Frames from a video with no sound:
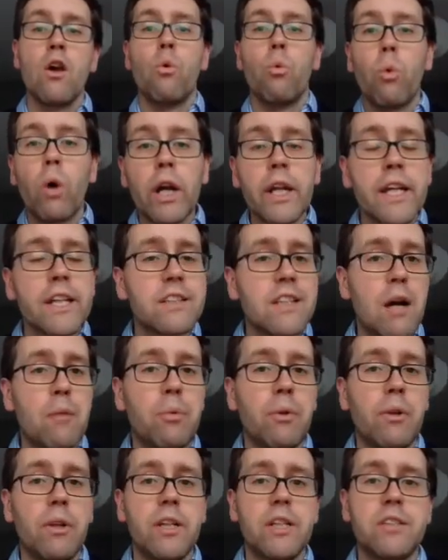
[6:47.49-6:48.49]
One
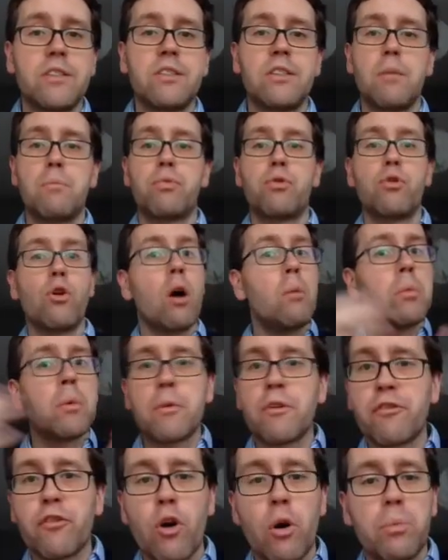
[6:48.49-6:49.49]
example is the problem
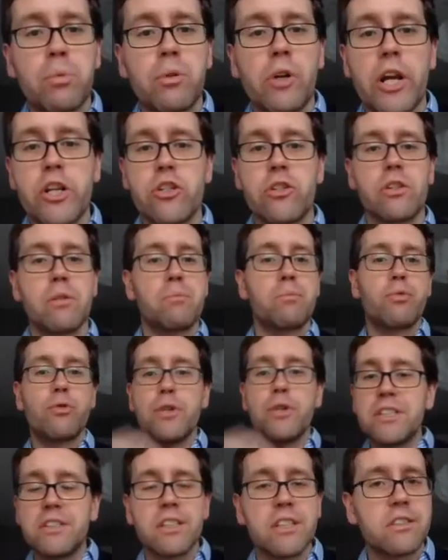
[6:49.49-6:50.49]
of cooperation, the
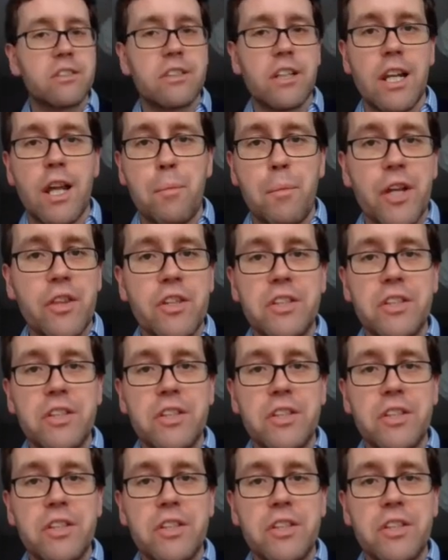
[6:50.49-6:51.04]
prisoner's dilemma.